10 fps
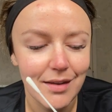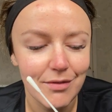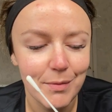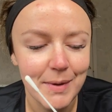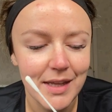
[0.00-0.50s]

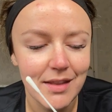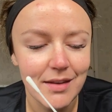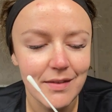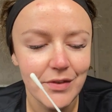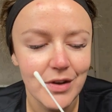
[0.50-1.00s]
Repeat
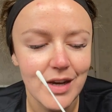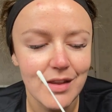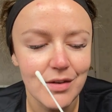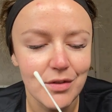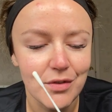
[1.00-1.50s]
this for your
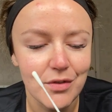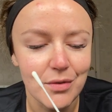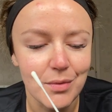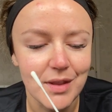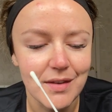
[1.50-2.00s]
other
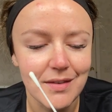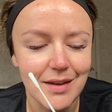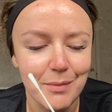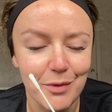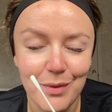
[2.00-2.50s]
nostril with the
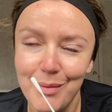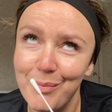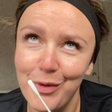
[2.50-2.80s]
same swab.